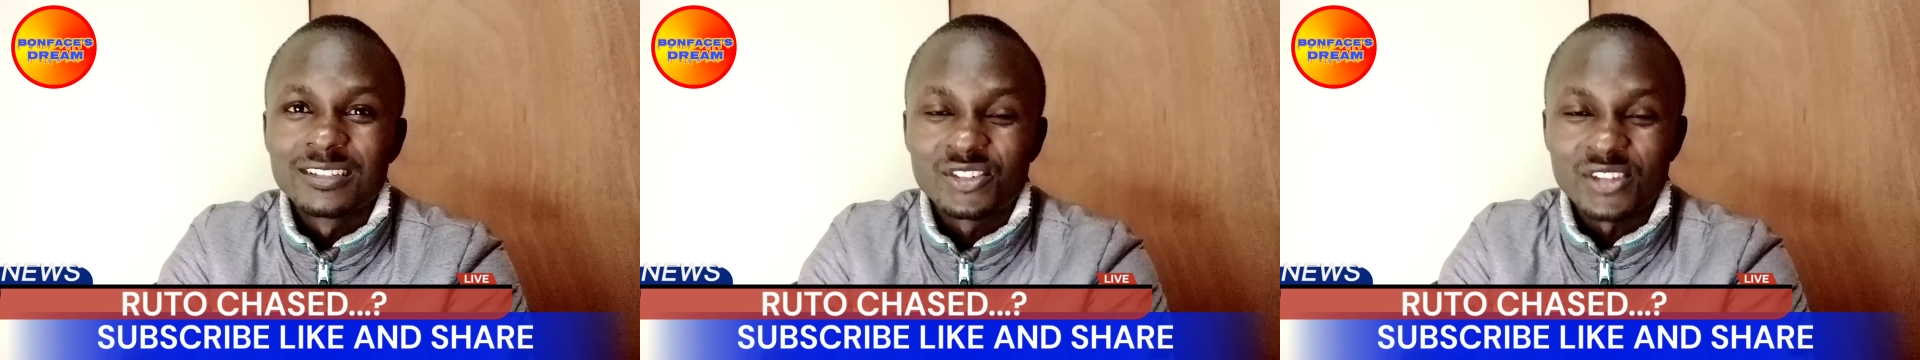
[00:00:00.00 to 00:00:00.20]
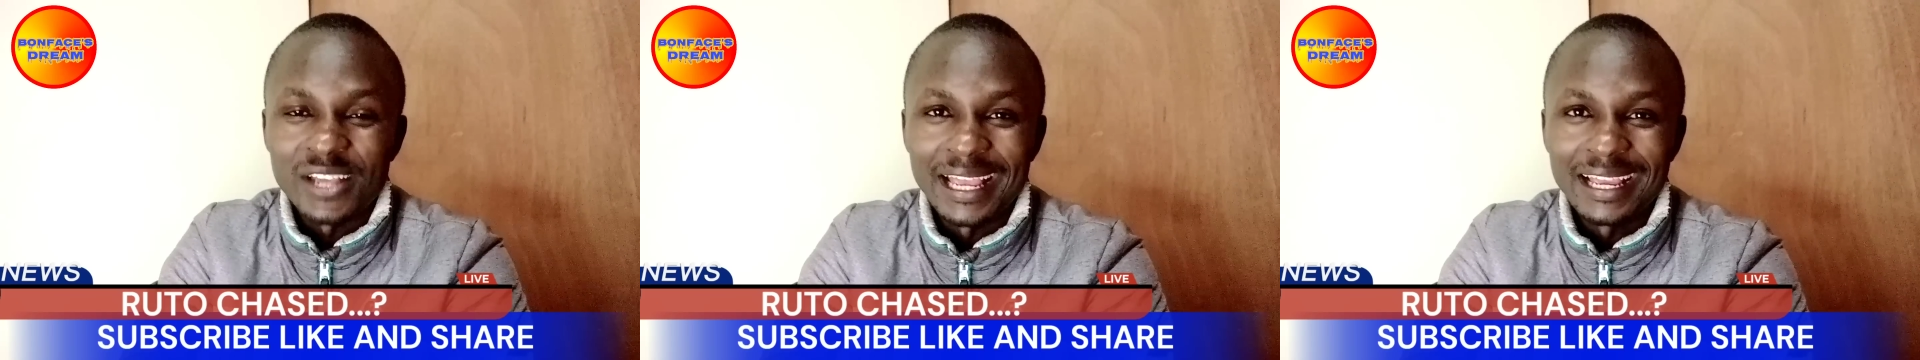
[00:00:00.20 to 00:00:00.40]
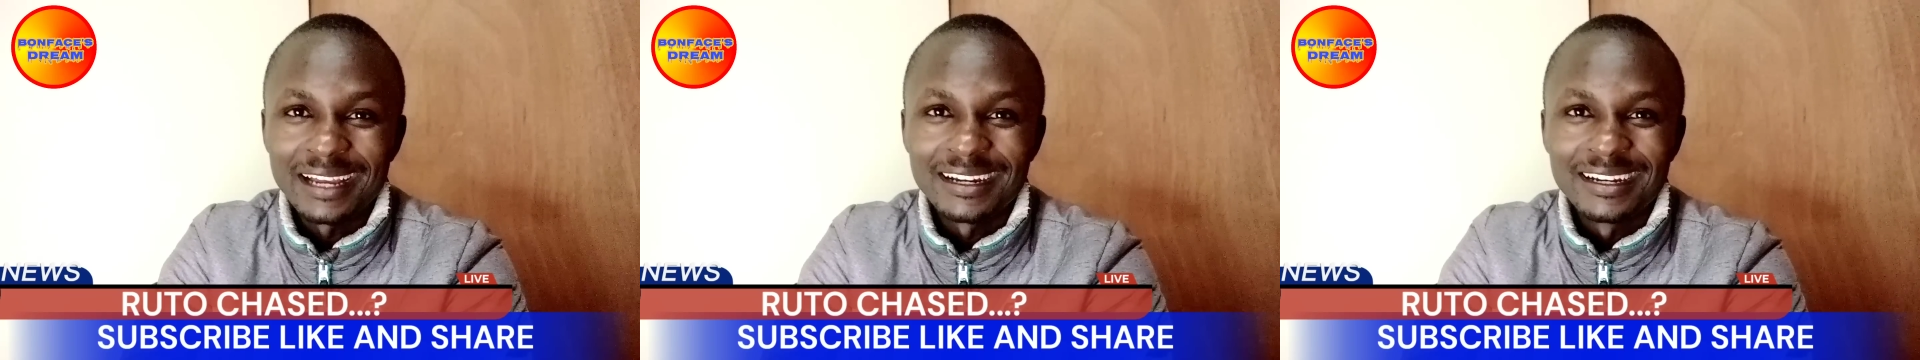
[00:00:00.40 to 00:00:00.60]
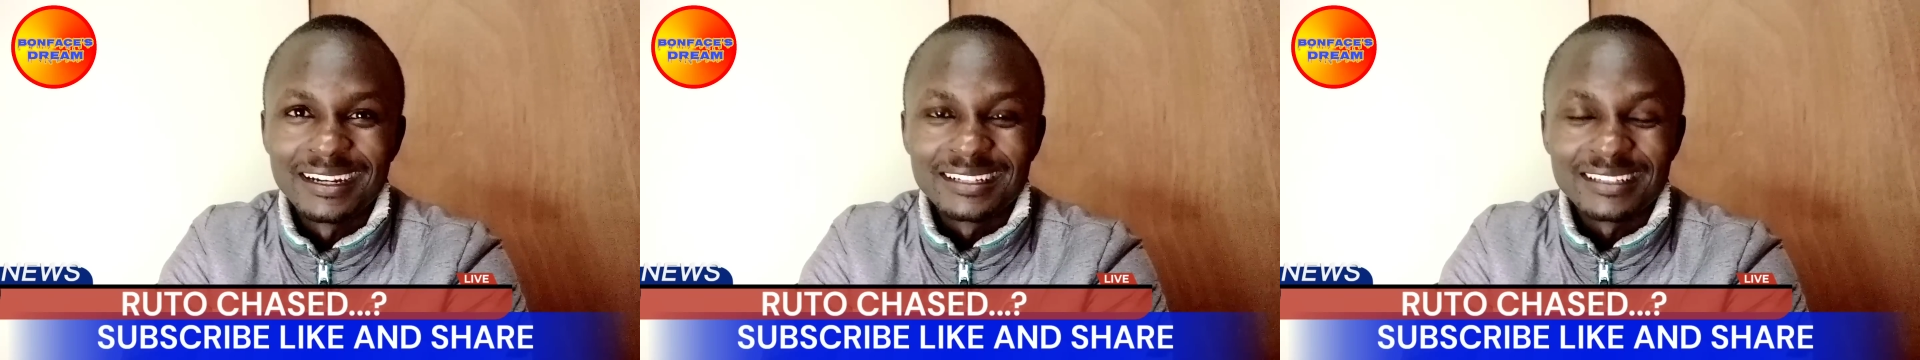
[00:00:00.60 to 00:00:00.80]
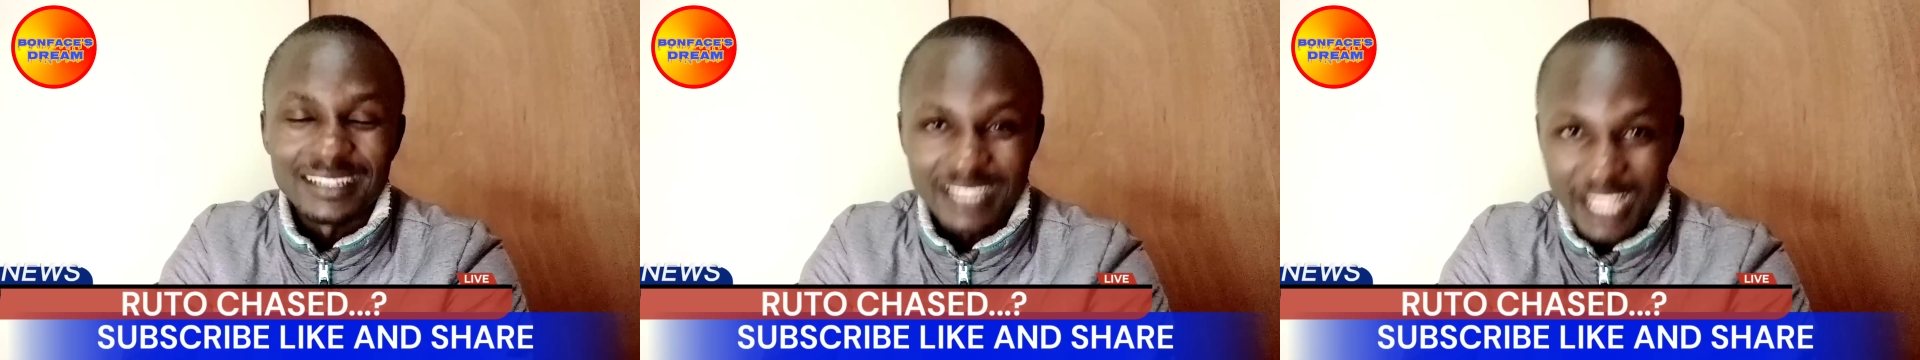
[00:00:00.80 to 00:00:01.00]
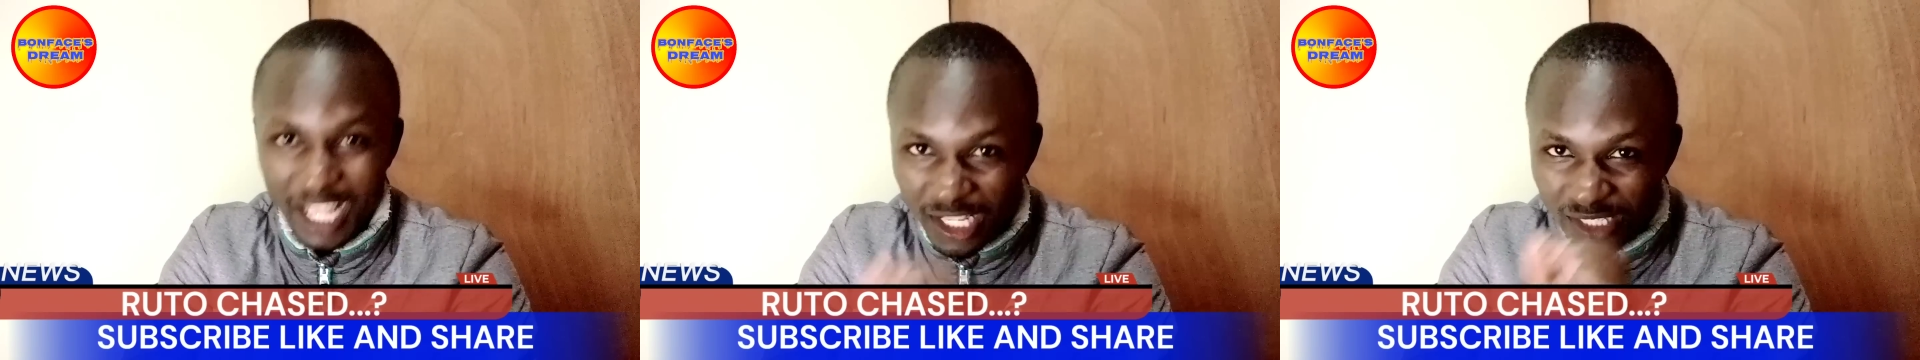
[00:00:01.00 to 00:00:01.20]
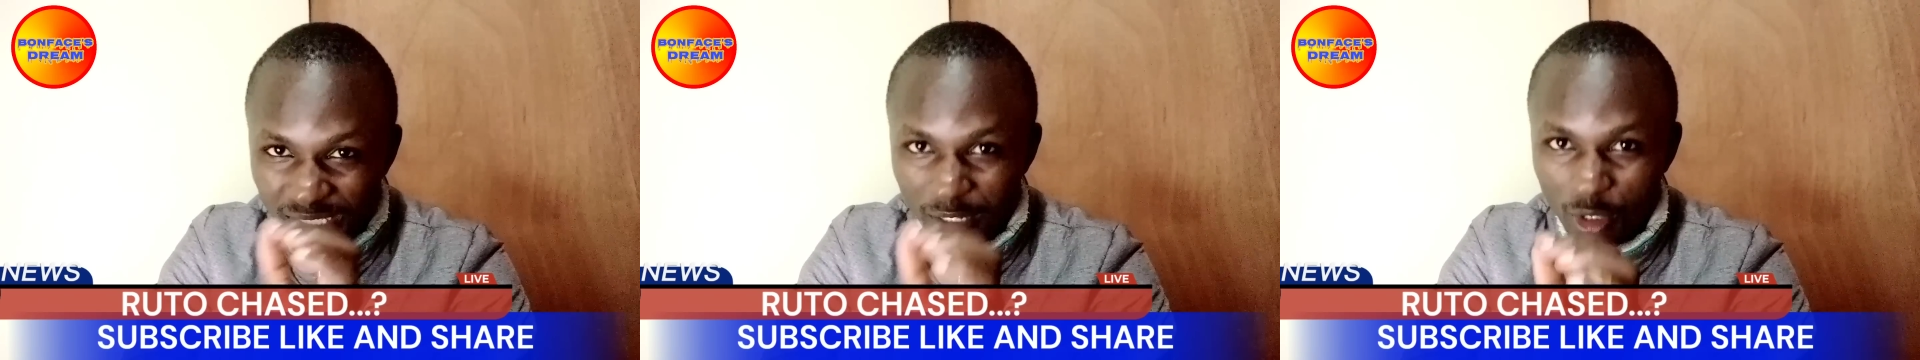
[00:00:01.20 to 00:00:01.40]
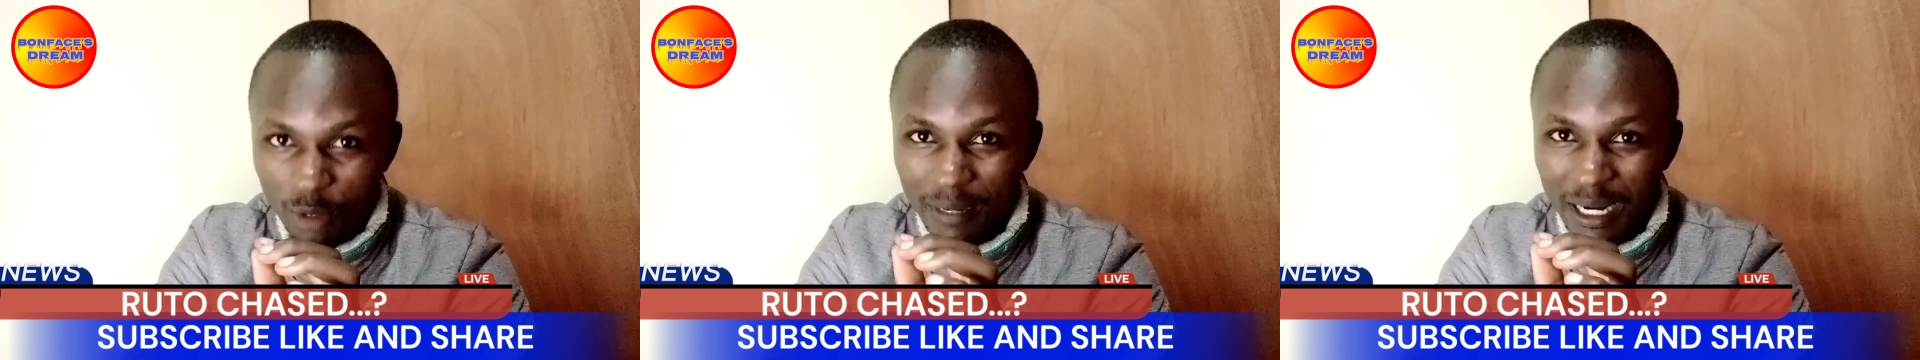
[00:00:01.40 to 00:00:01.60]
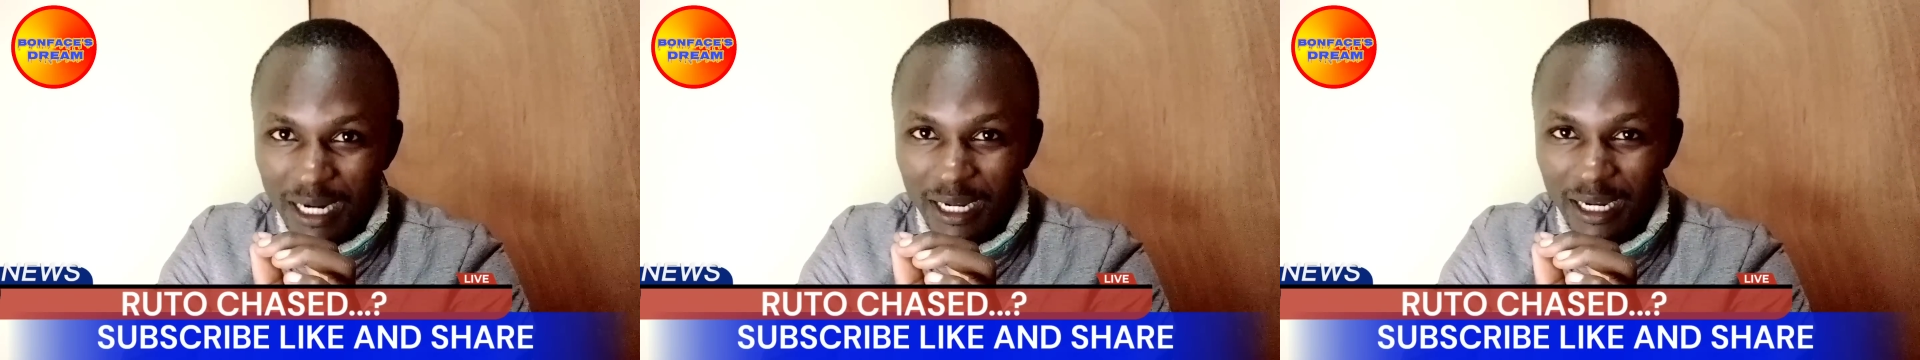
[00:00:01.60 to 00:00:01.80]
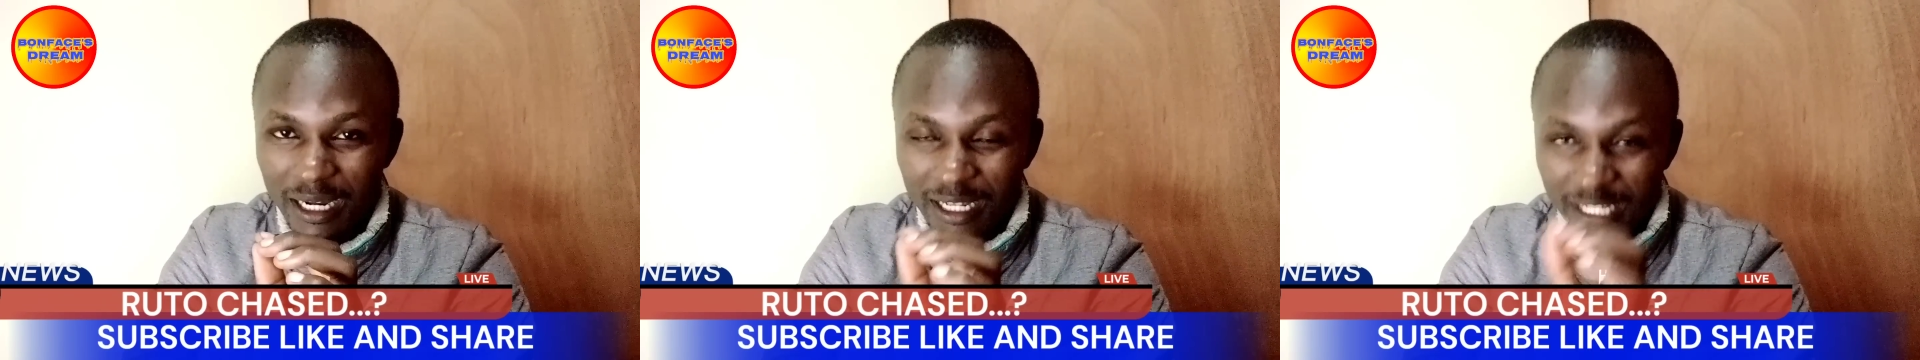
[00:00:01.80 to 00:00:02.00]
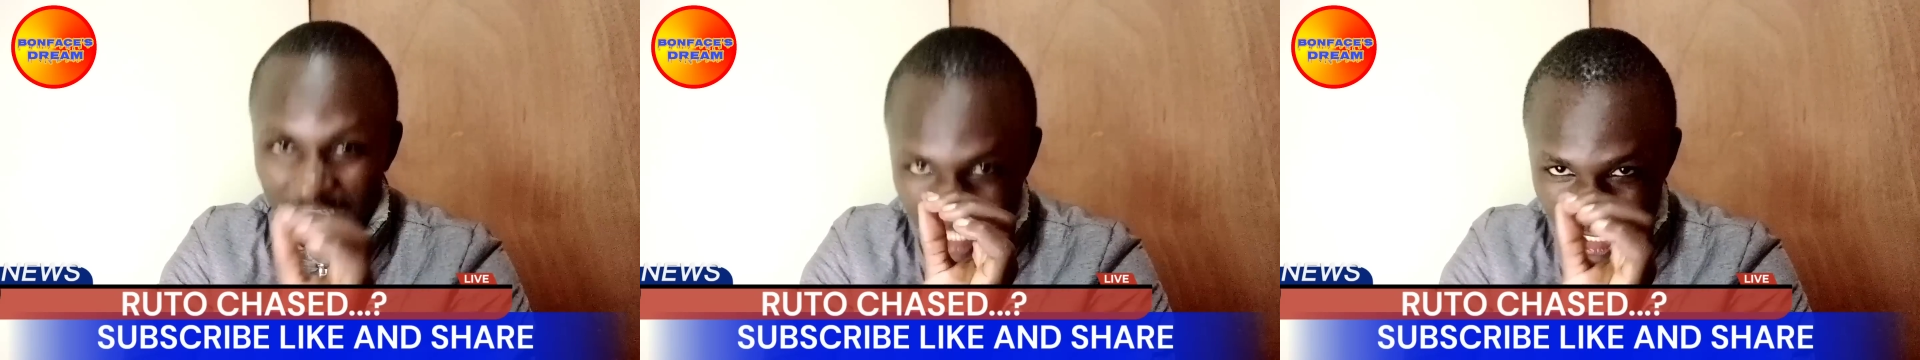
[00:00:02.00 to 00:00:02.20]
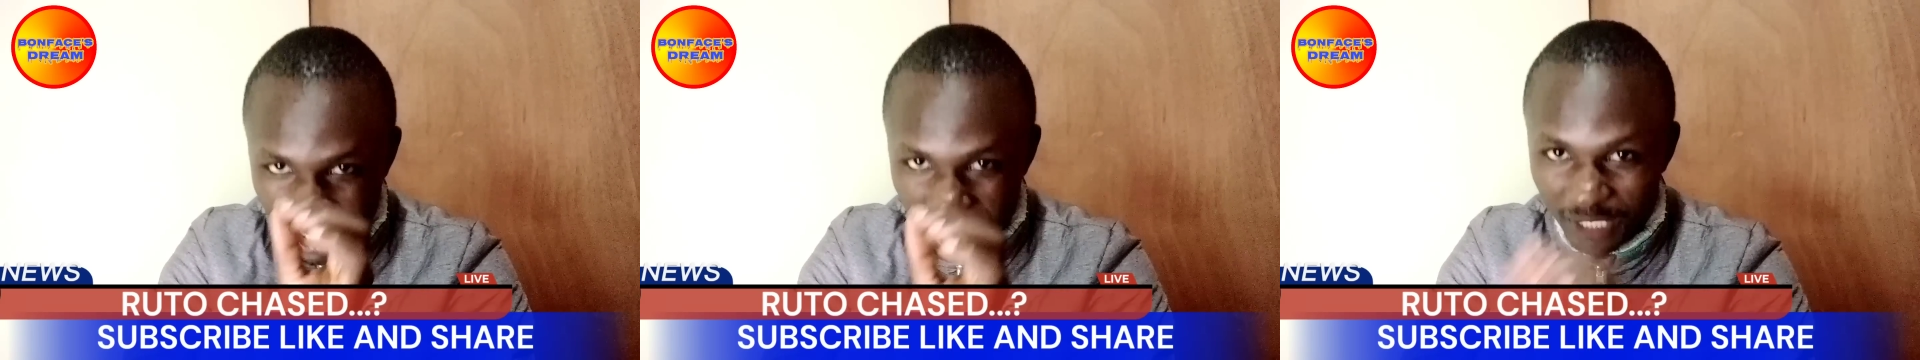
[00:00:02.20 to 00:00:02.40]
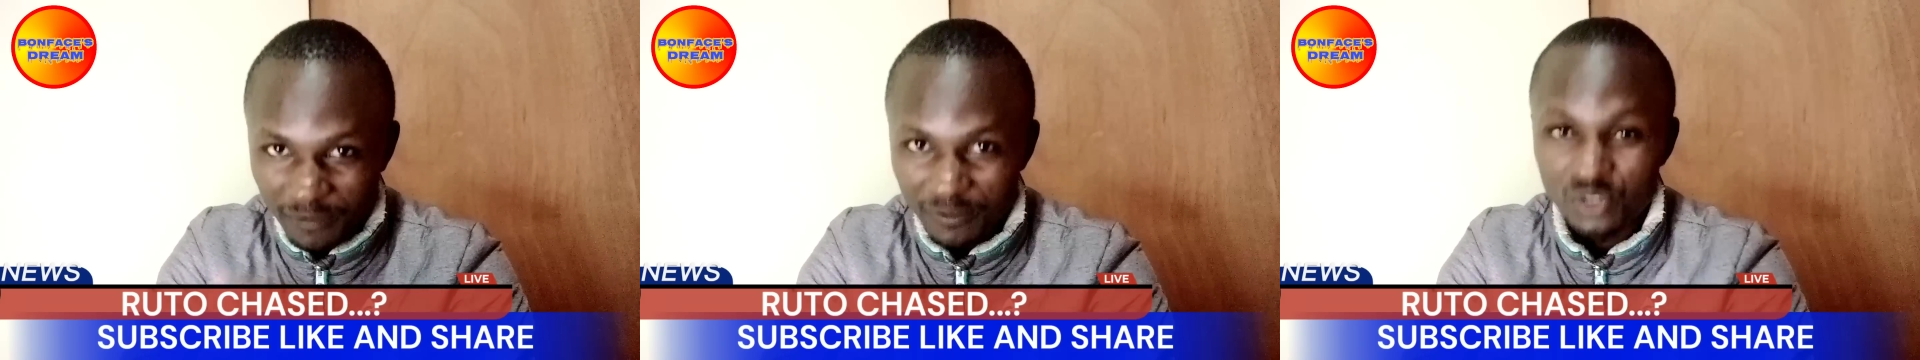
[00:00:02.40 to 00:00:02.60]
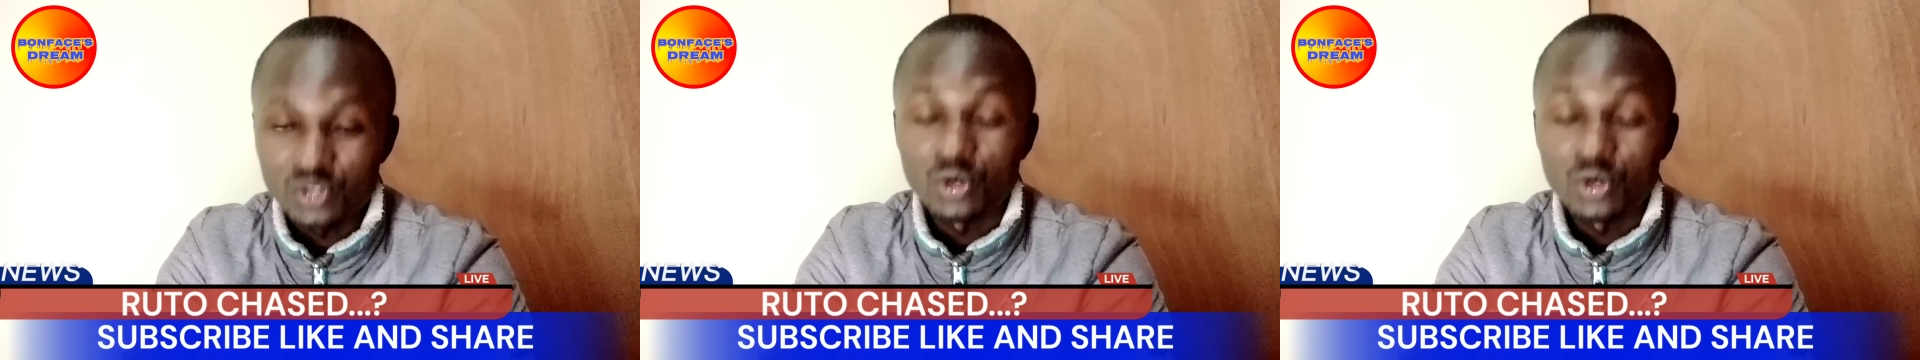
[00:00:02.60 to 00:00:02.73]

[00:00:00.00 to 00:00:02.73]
saying that he is the commander in chief.